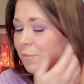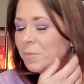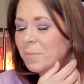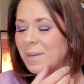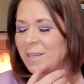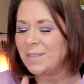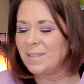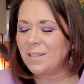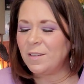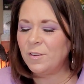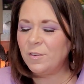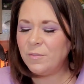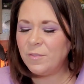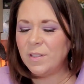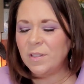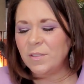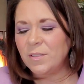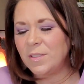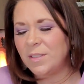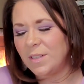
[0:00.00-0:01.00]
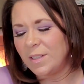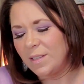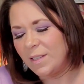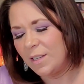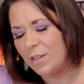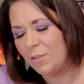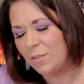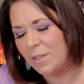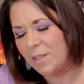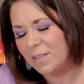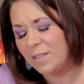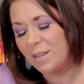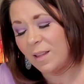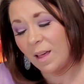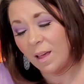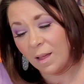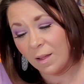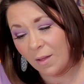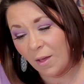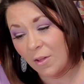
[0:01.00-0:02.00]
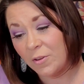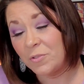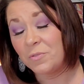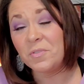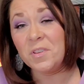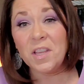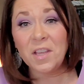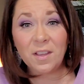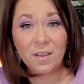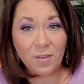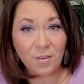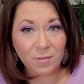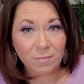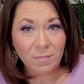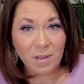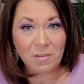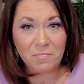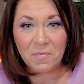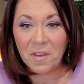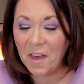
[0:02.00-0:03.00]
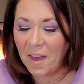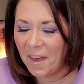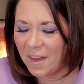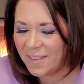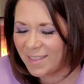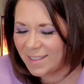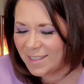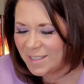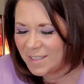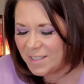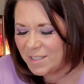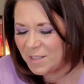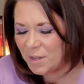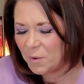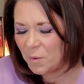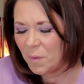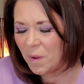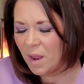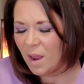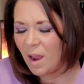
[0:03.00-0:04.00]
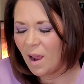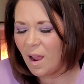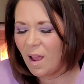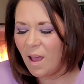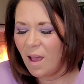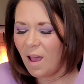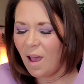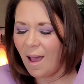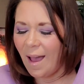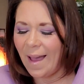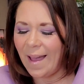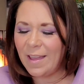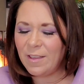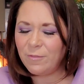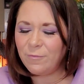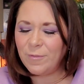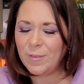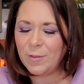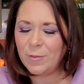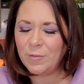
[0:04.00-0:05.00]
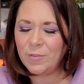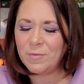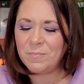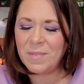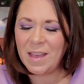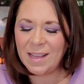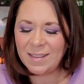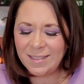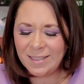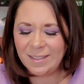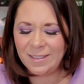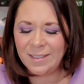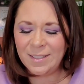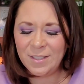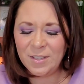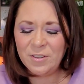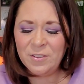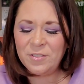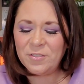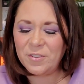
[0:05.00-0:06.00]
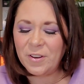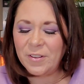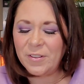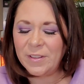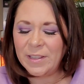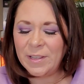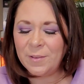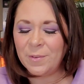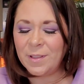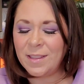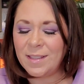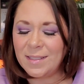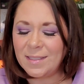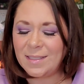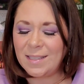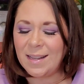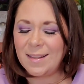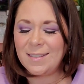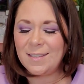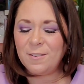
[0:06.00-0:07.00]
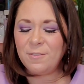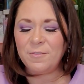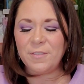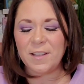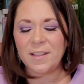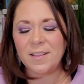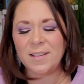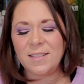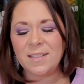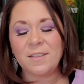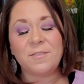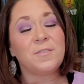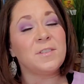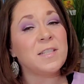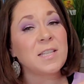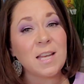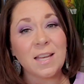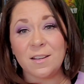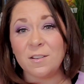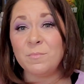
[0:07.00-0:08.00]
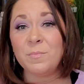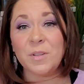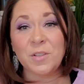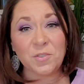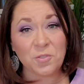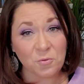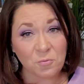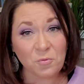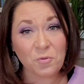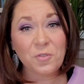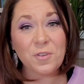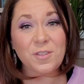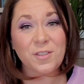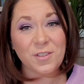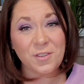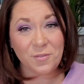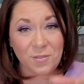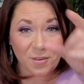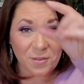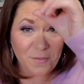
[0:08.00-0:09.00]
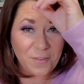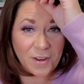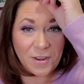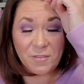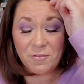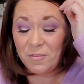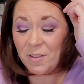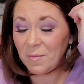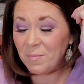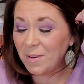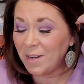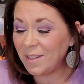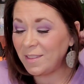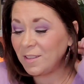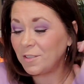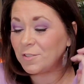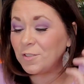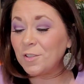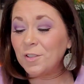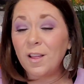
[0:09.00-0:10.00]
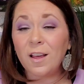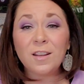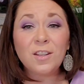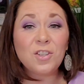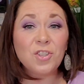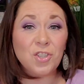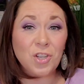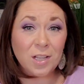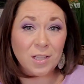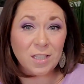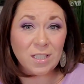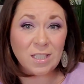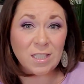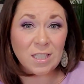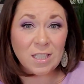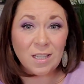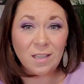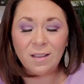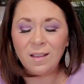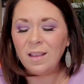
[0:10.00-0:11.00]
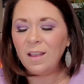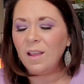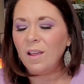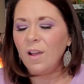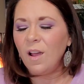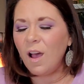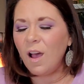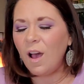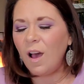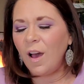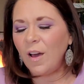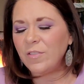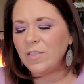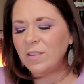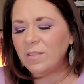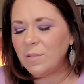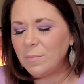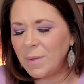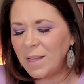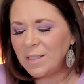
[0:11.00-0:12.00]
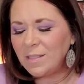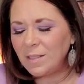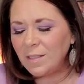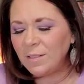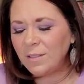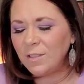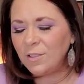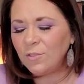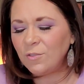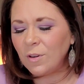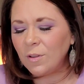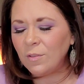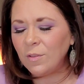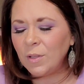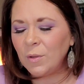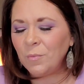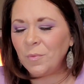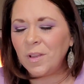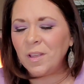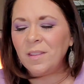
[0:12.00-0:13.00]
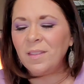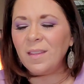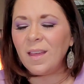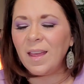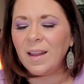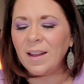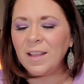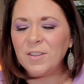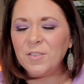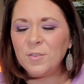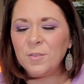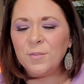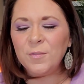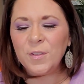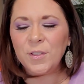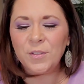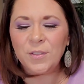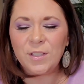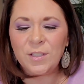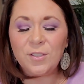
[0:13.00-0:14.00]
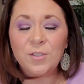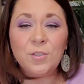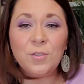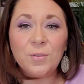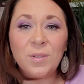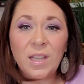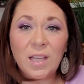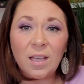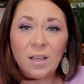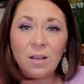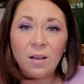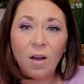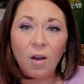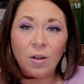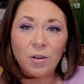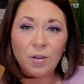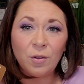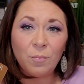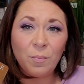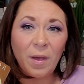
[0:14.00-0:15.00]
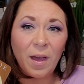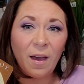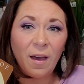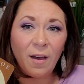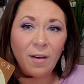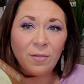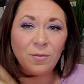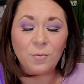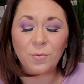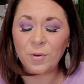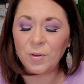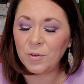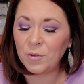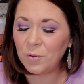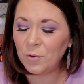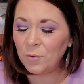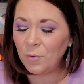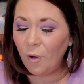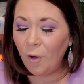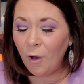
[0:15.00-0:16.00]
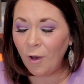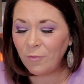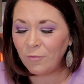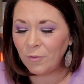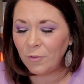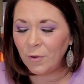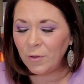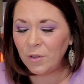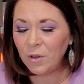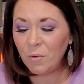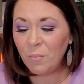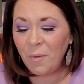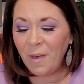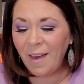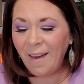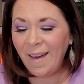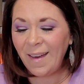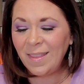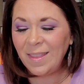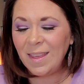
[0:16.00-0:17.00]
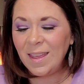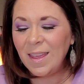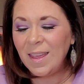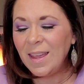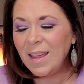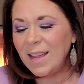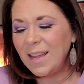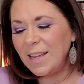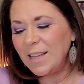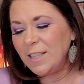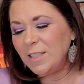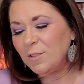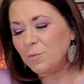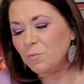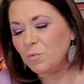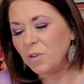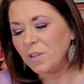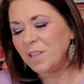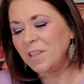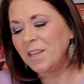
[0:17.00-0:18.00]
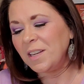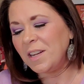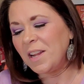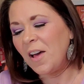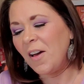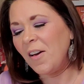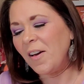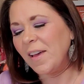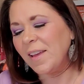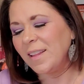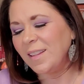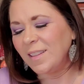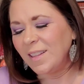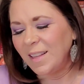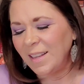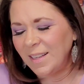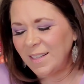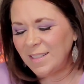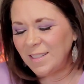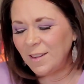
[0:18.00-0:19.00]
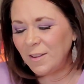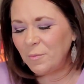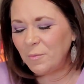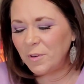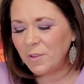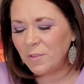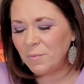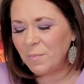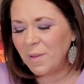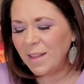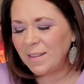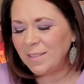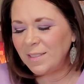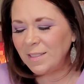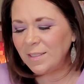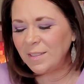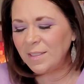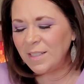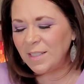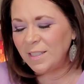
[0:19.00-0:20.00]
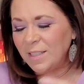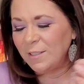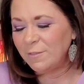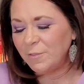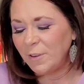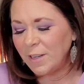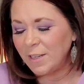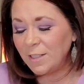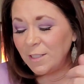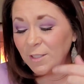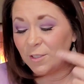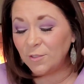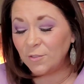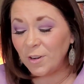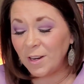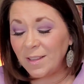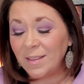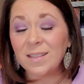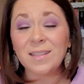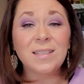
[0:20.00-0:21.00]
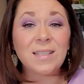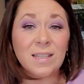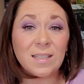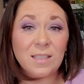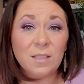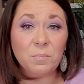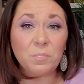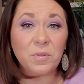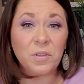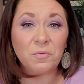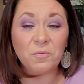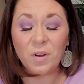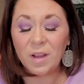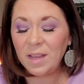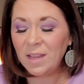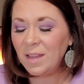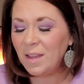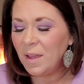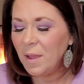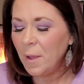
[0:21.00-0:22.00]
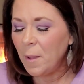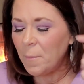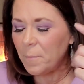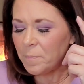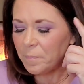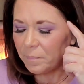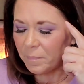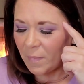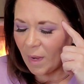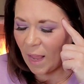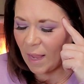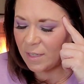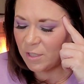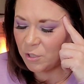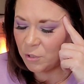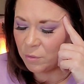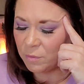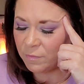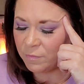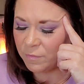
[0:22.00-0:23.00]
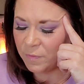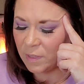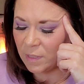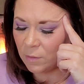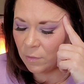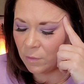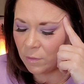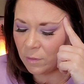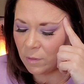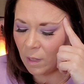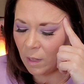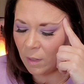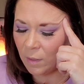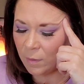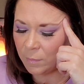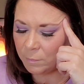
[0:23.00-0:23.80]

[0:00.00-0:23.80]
for myself, there is a new king on my path. And so I feel the masculines are struggling with excessive feelings of entitlement towards you, divine feminine. There's a lot of jealousy that the masculine is struggling with. And I do feel this new king on your path or a new offer on your path is really going to highlight where the masculine needs to find his strength and discipline, right? I do feel